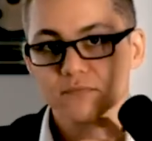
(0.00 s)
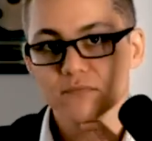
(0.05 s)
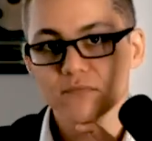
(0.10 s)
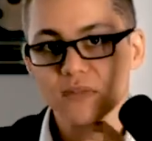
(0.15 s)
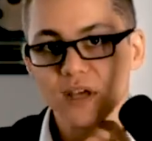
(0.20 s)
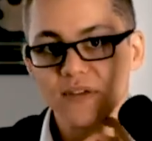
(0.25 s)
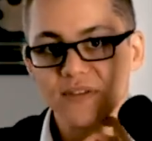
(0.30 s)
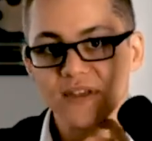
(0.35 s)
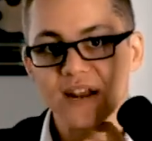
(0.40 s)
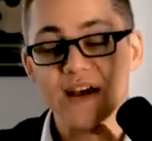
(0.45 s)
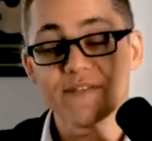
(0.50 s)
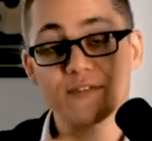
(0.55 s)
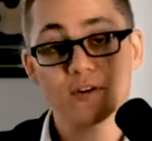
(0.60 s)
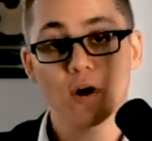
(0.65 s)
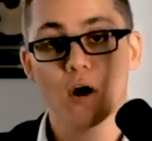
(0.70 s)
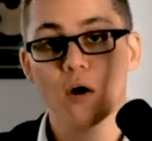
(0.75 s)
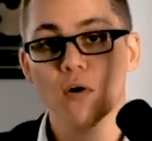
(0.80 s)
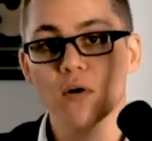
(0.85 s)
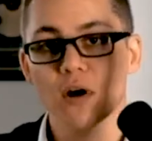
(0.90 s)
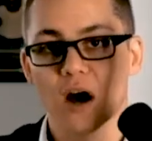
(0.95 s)
that have your
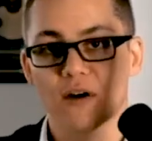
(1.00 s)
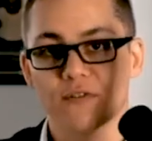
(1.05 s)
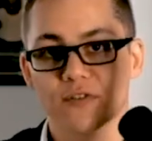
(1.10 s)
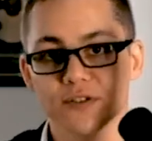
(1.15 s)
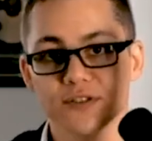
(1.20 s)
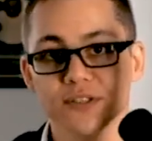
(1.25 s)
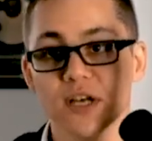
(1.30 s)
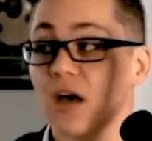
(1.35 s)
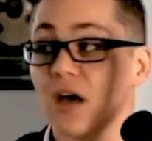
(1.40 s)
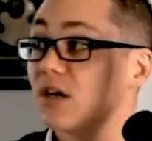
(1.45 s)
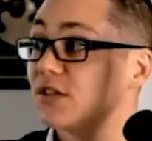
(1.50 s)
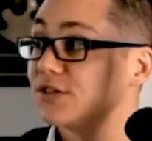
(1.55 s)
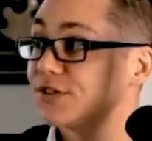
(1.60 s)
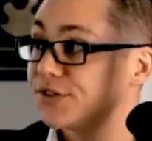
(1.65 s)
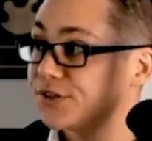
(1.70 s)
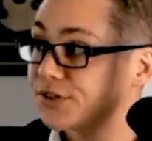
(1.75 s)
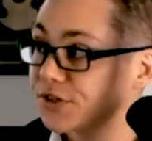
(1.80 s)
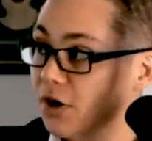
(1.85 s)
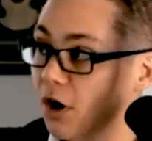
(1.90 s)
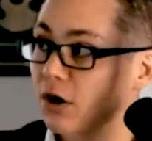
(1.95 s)
own offers,
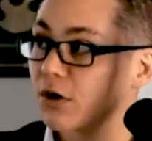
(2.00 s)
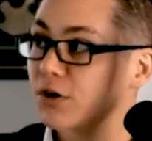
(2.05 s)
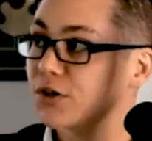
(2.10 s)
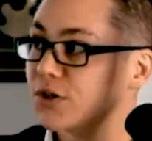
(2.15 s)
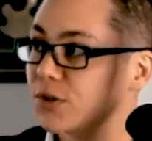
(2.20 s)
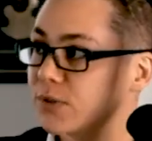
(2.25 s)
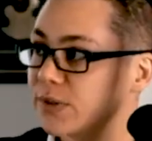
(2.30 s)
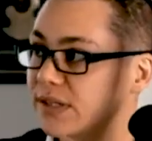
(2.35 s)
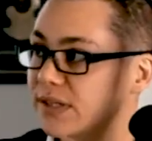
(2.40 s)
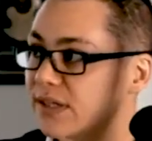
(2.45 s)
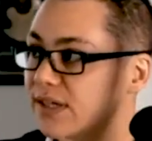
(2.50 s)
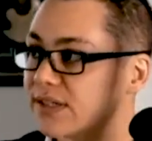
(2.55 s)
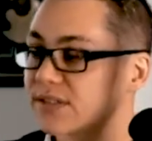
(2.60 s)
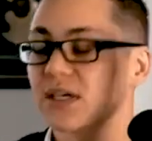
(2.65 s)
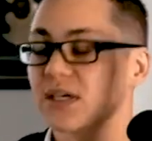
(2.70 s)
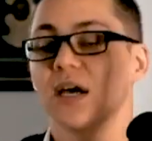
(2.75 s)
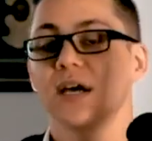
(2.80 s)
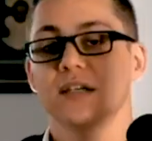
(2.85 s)
start doing this.